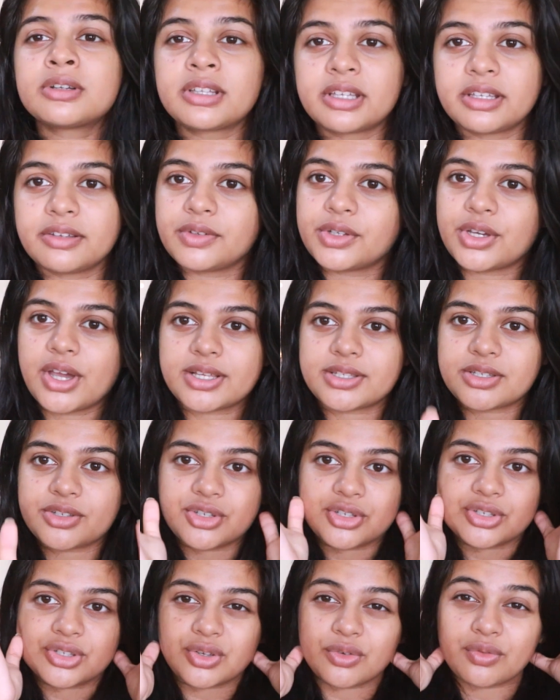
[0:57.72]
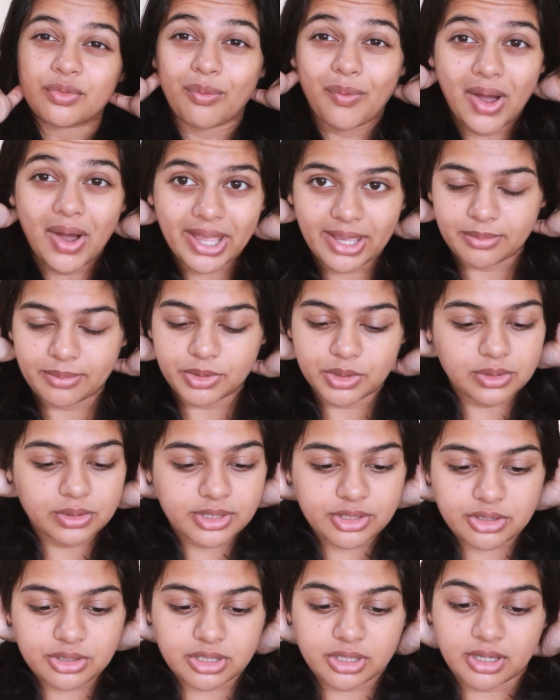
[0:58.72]
I'm gonna give you guys a gist of why I'm
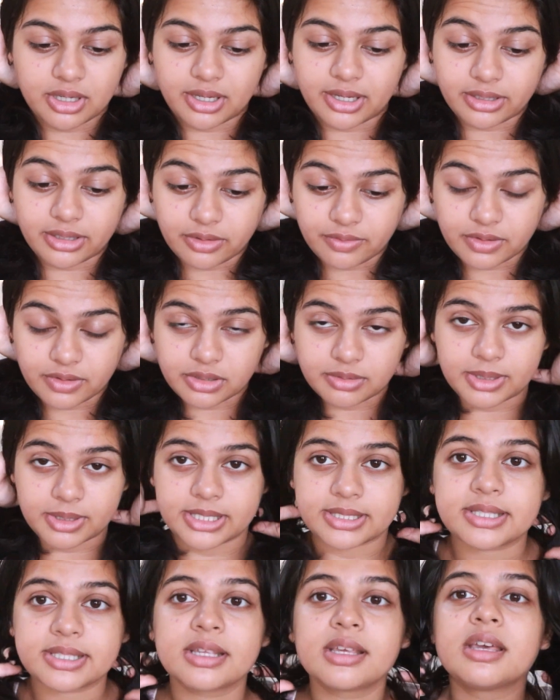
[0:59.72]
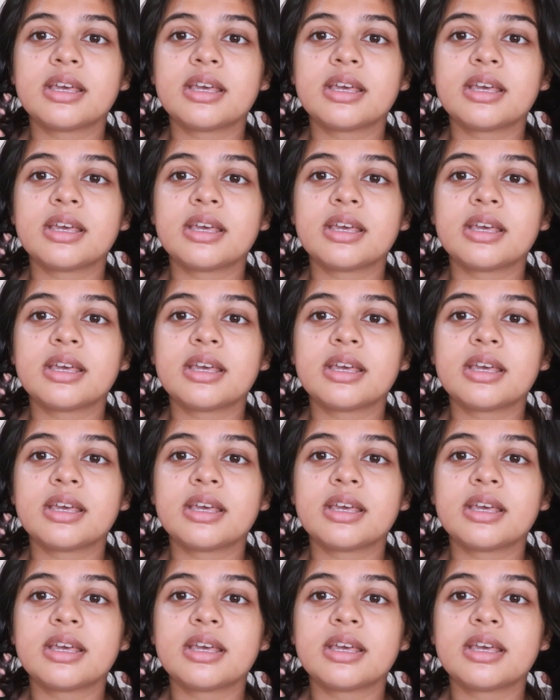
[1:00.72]
using Shikakai in the first place.